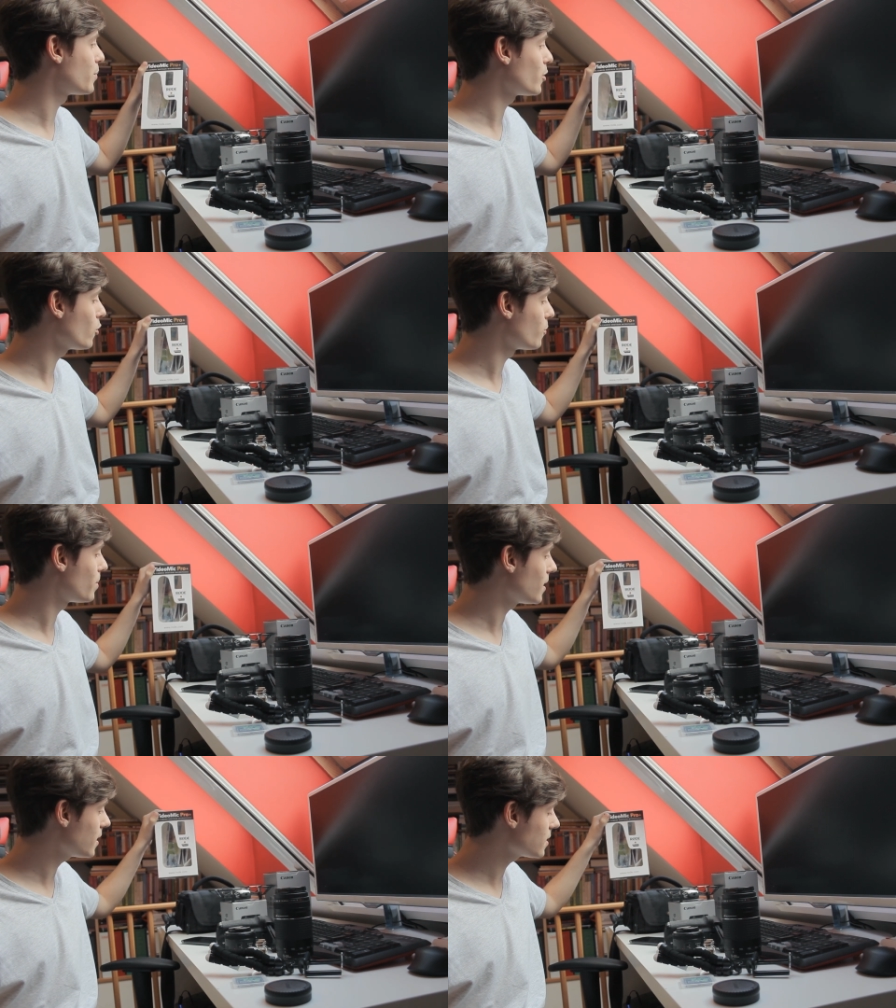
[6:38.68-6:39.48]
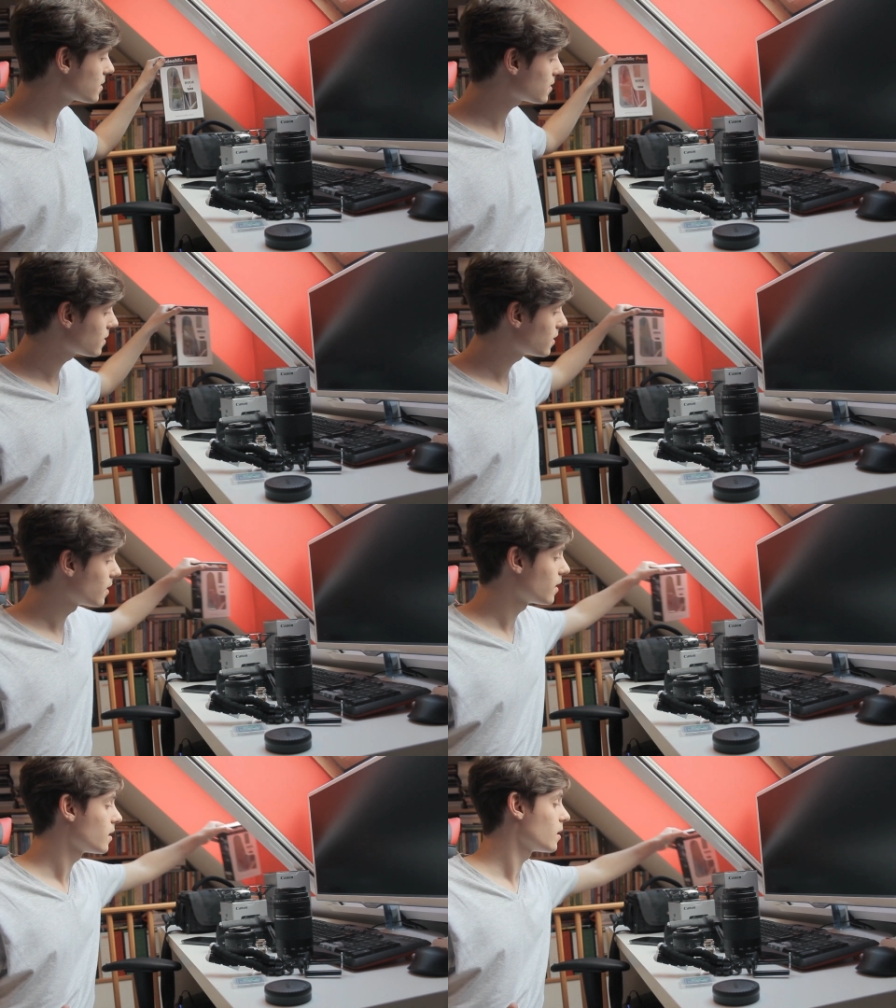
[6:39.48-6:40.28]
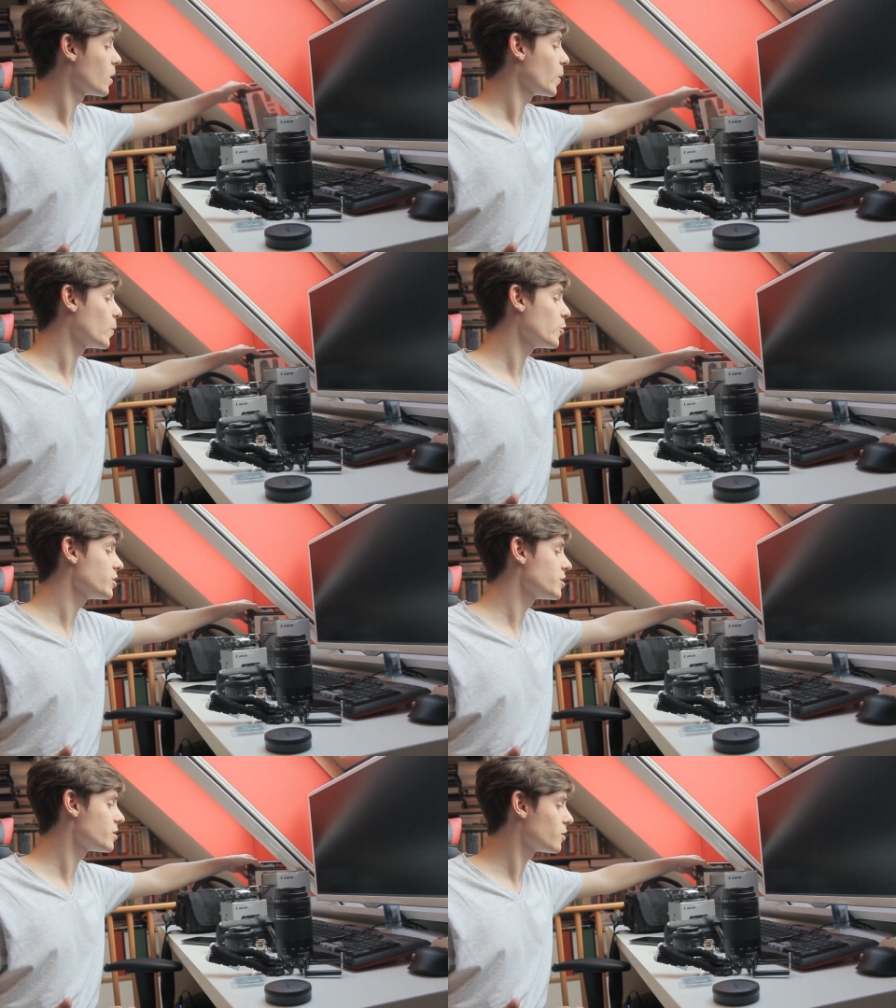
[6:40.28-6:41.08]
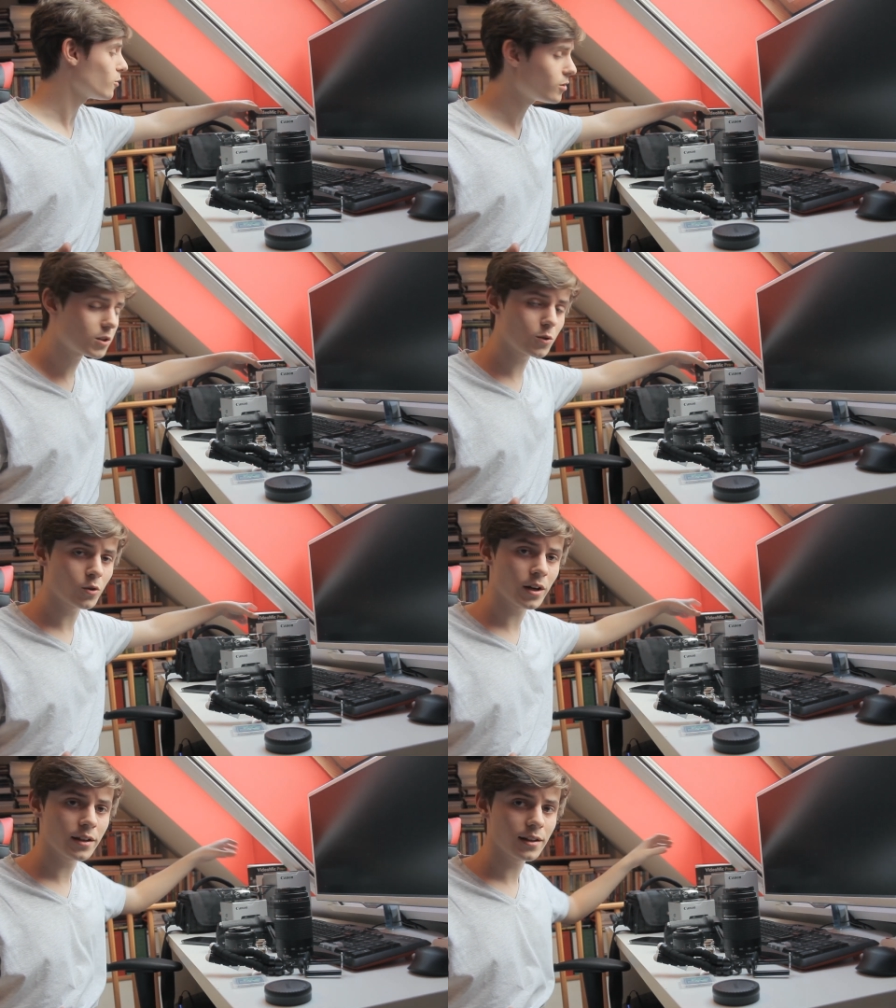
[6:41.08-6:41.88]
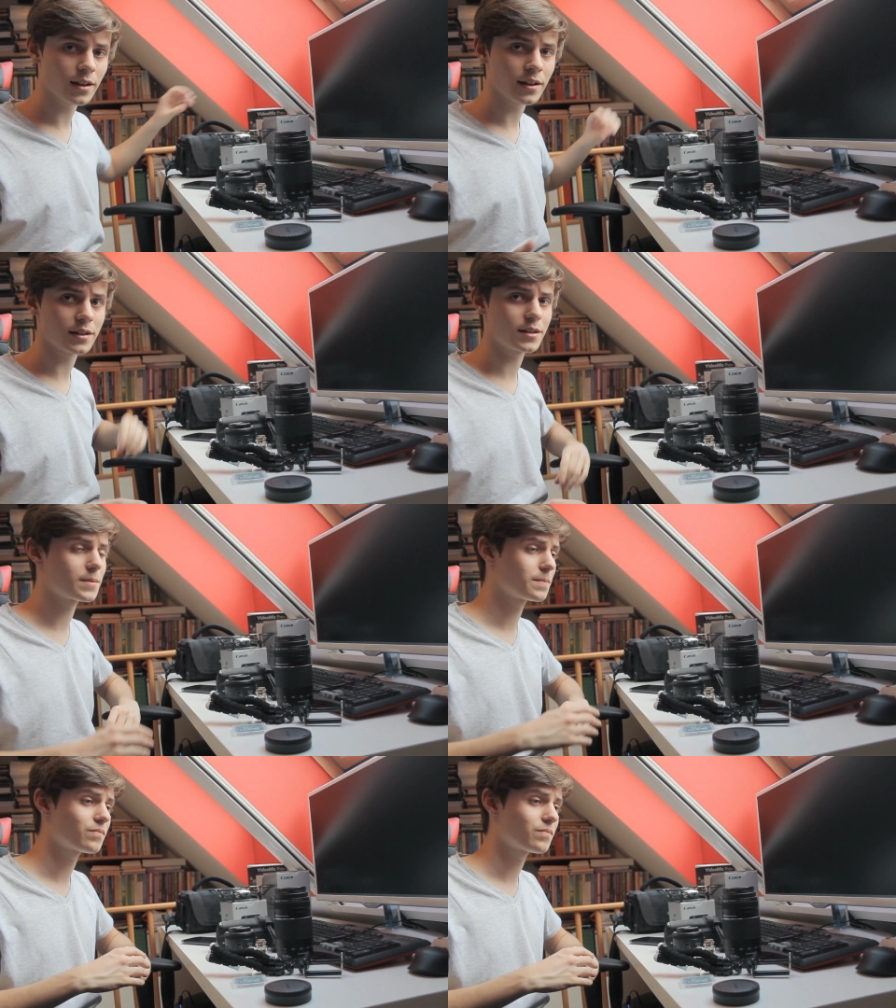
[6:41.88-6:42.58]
Pro Plus, which is also great like